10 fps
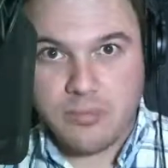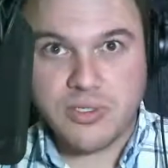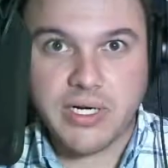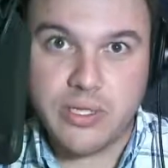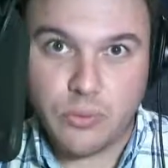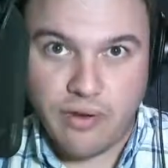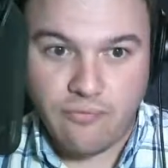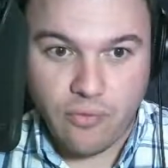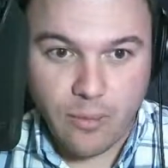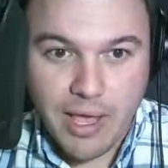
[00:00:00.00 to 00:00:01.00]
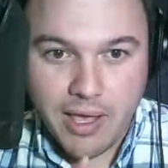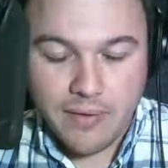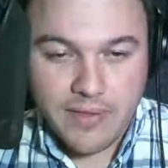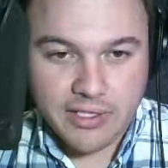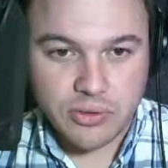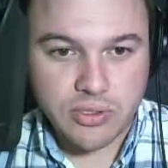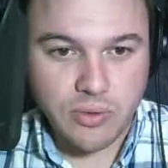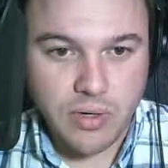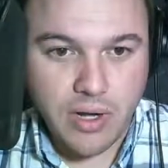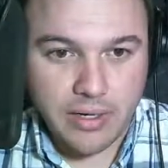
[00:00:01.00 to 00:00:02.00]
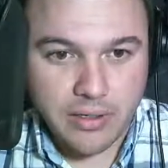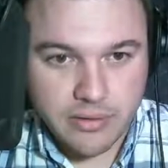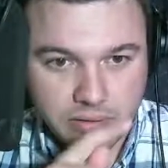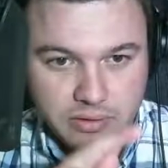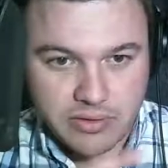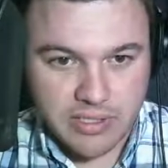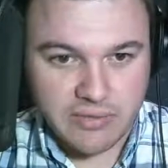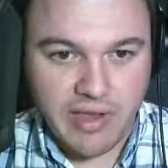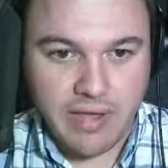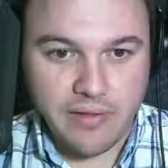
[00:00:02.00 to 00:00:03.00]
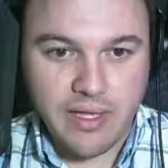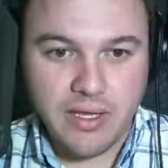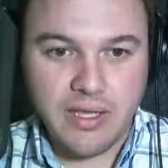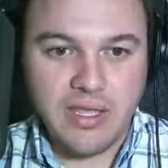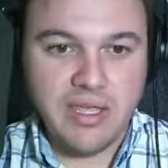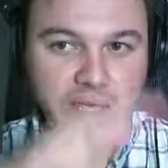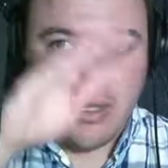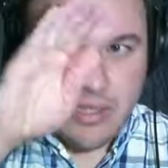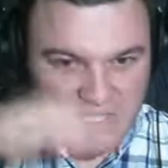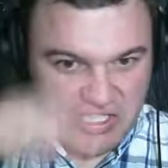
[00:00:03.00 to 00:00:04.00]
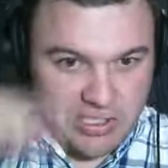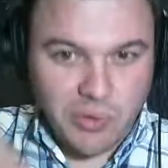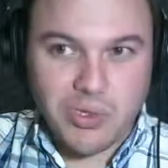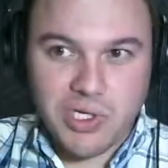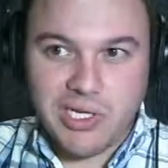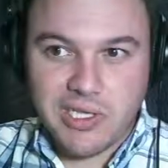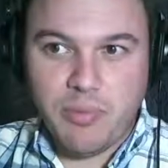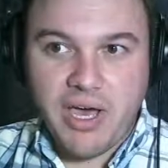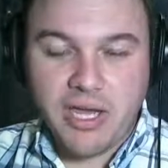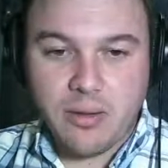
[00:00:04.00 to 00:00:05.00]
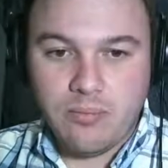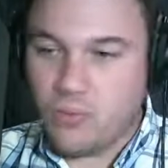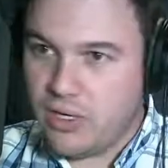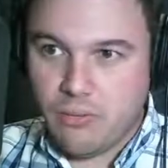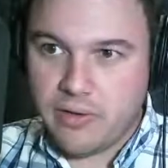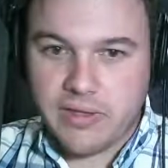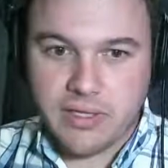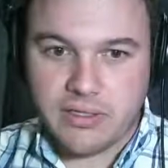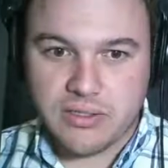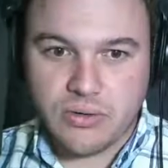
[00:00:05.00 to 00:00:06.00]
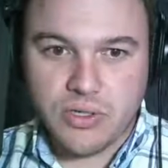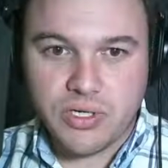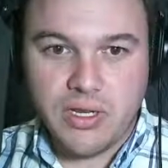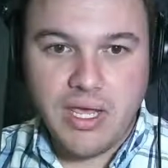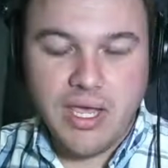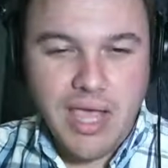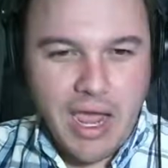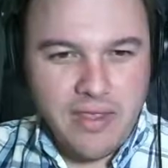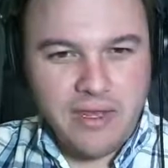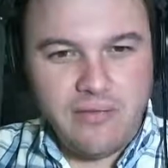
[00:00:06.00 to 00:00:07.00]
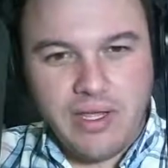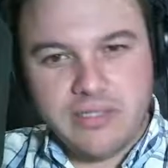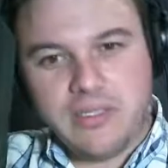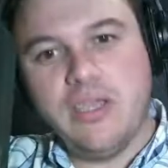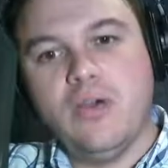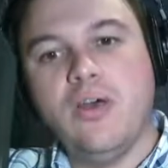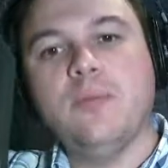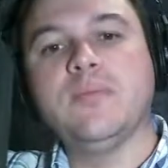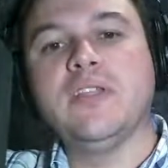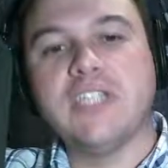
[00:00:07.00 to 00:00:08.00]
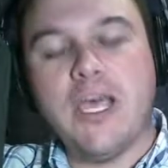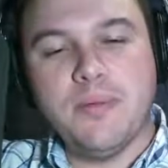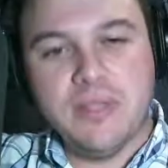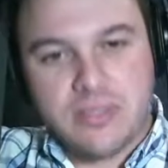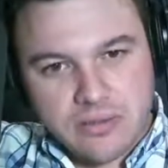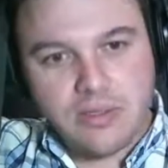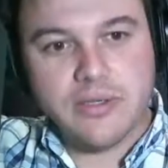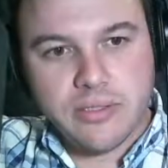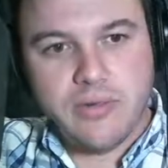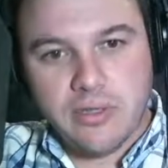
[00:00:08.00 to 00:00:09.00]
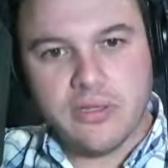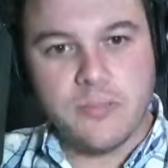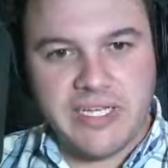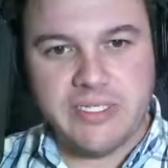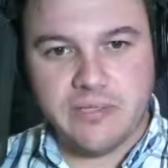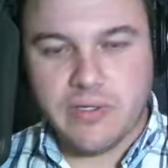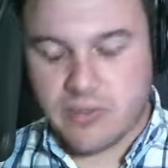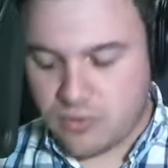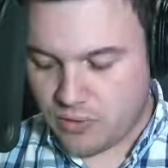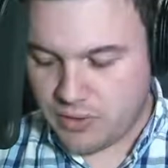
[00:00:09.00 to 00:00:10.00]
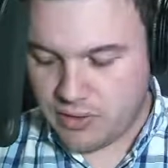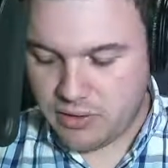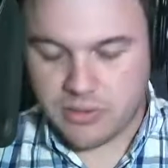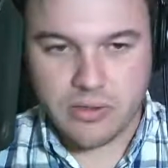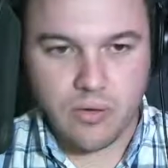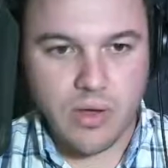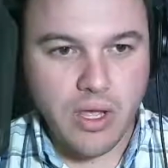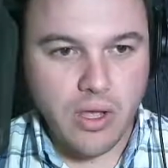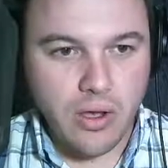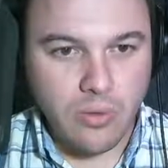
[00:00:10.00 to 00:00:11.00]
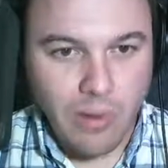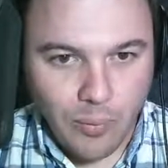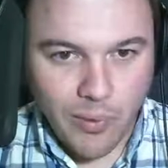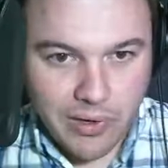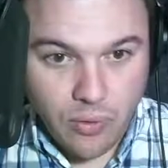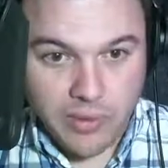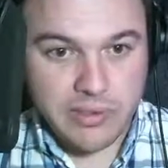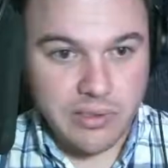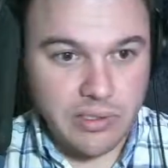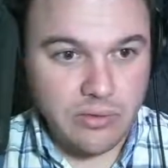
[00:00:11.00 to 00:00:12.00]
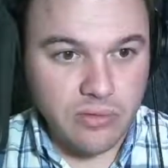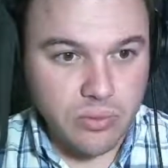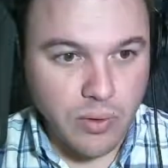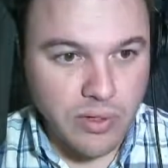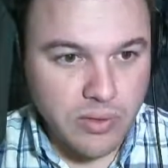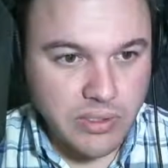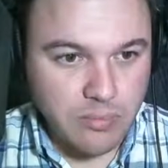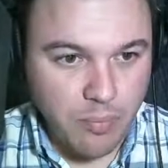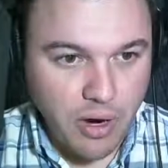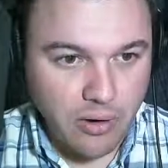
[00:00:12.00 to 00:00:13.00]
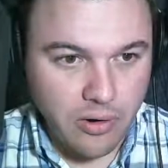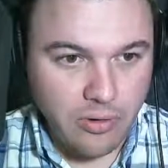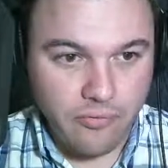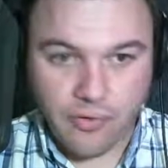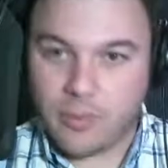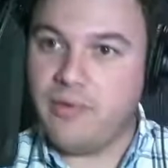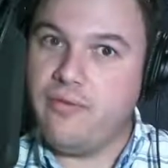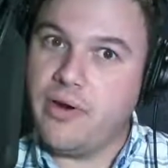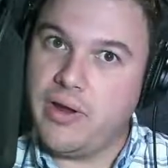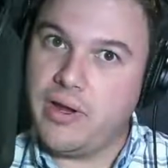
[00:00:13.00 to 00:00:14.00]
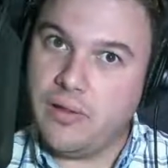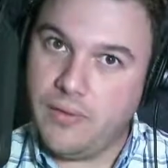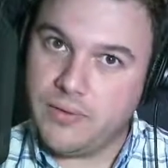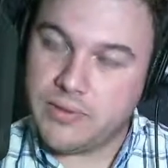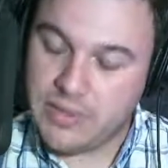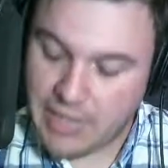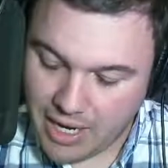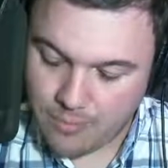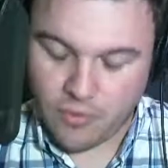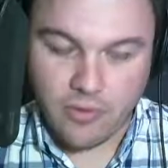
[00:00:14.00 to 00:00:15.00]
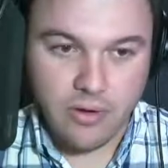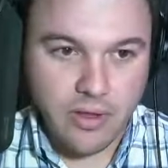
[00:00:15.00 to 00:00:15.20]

child waveform, that's what's going on. So there's this valley, distortion at the bottom. We don't want that distortion. And then as they go up to the top of this, there's also another piece of distortion. So what we're going to do is we're going to borrow from a very close neighbor